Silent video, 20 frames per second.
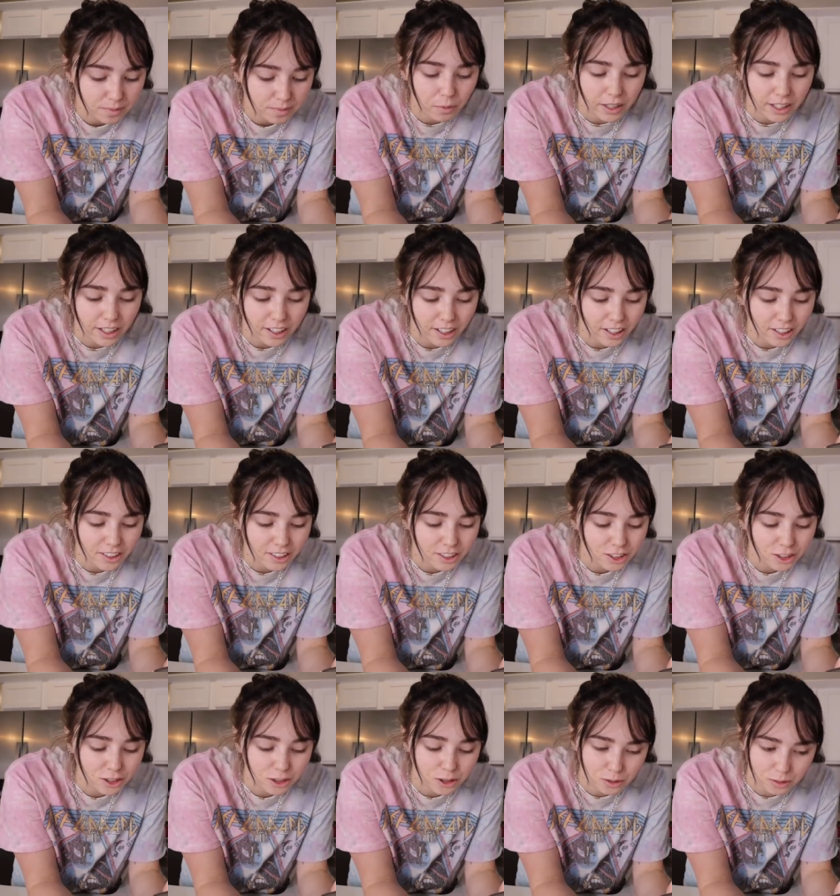We are
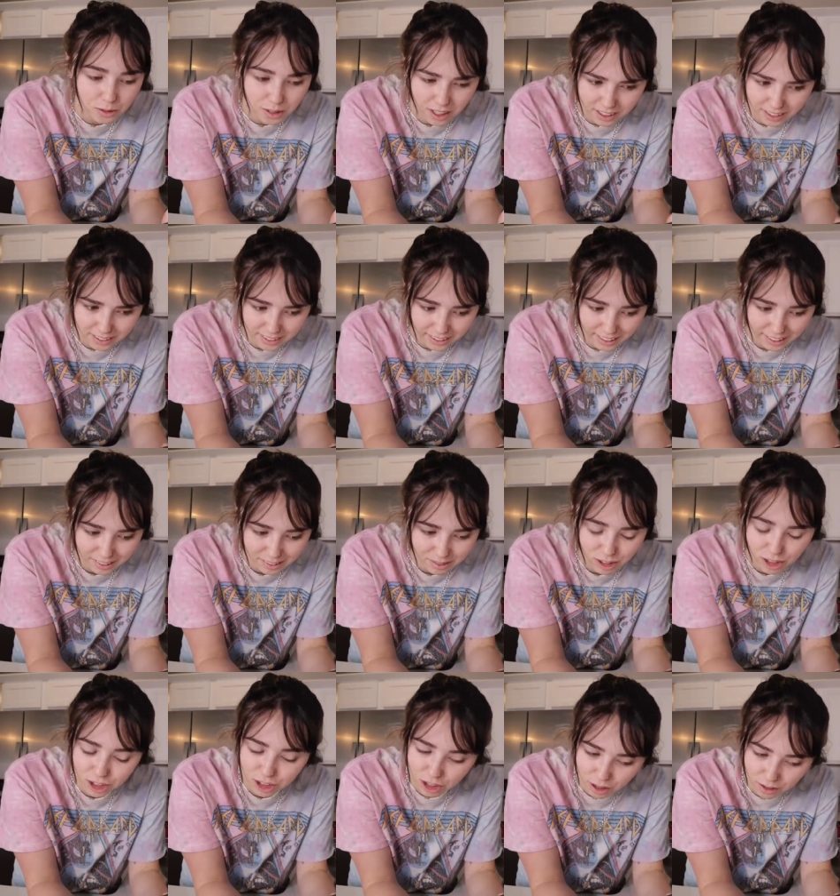struggling
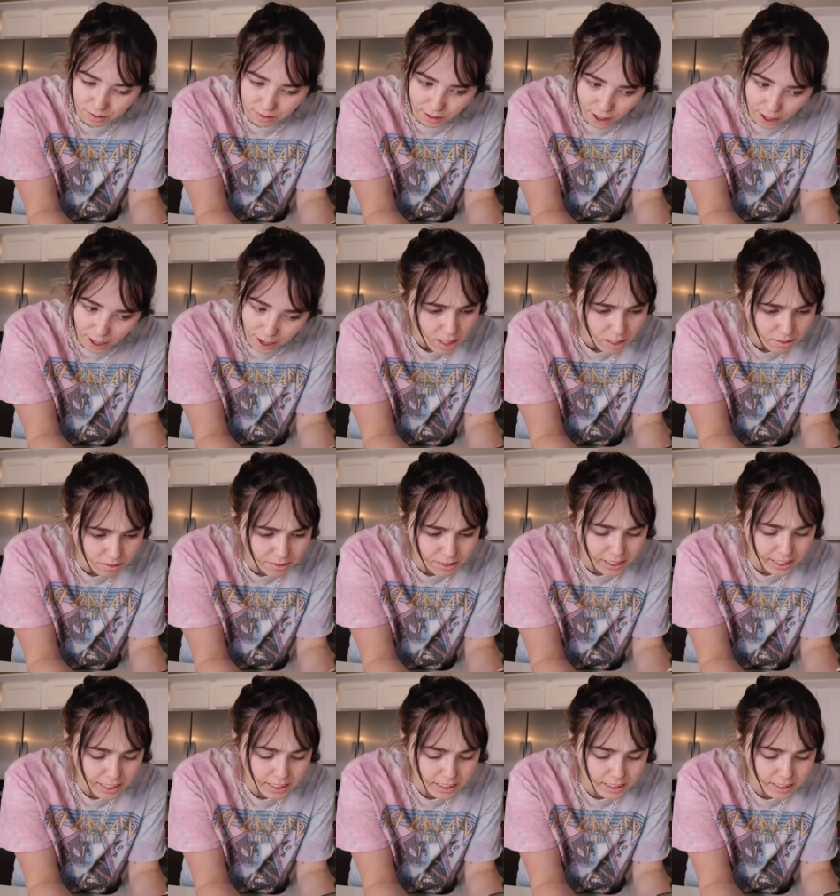so far.
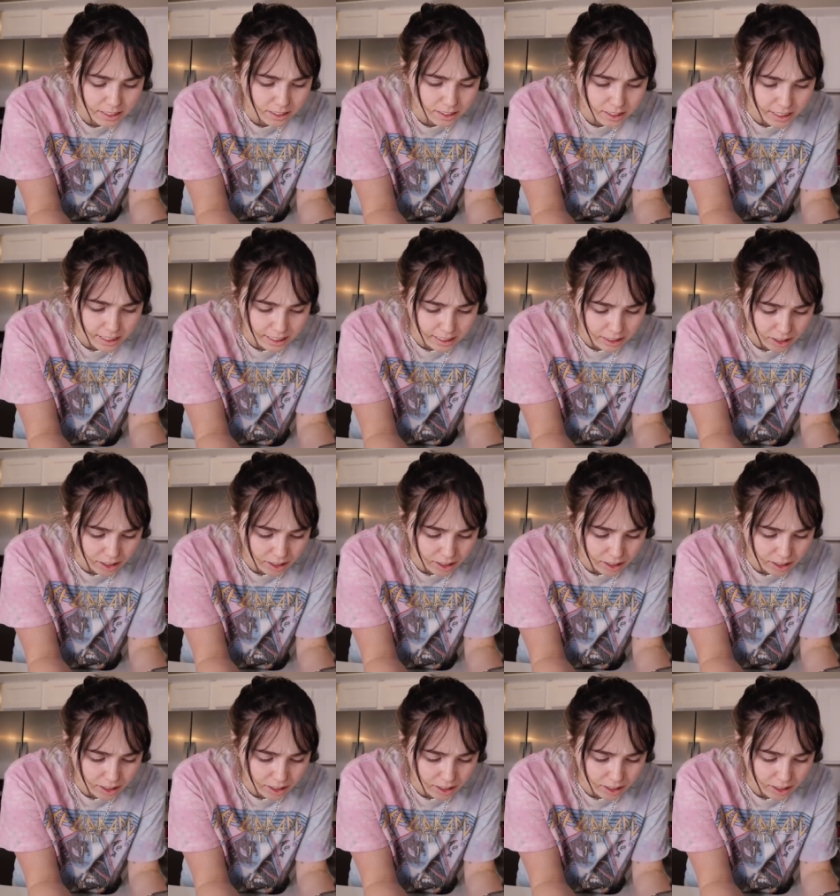Hopefully this still tastes